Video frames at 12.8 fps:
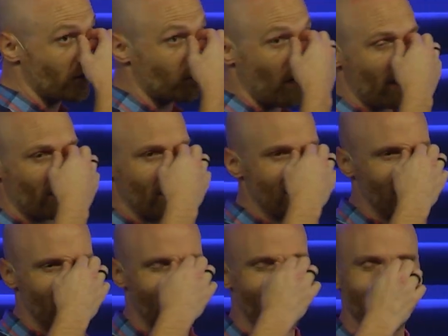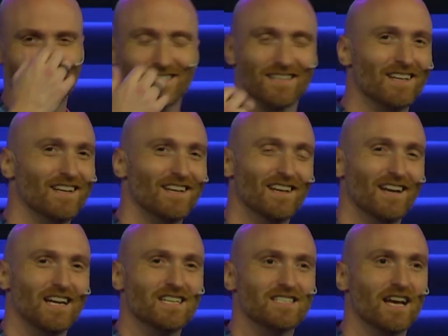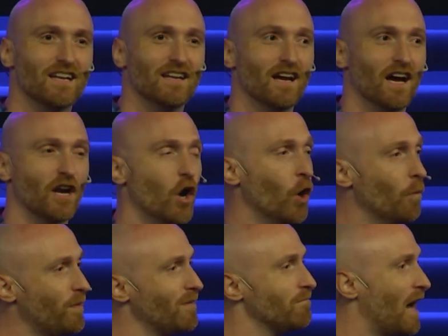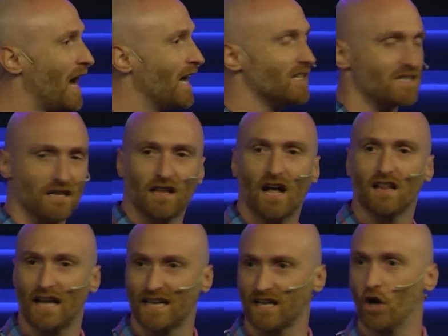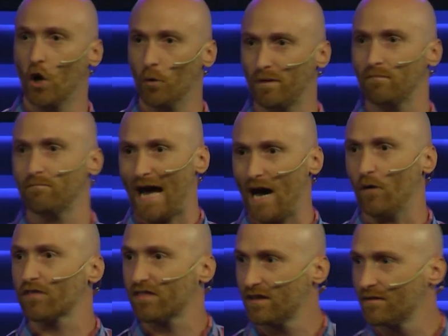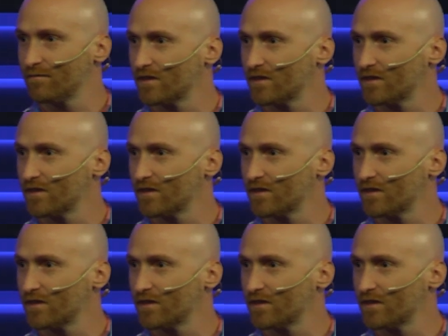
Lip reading: writer. He said this. He said, an open mind is a lot like an open mouth.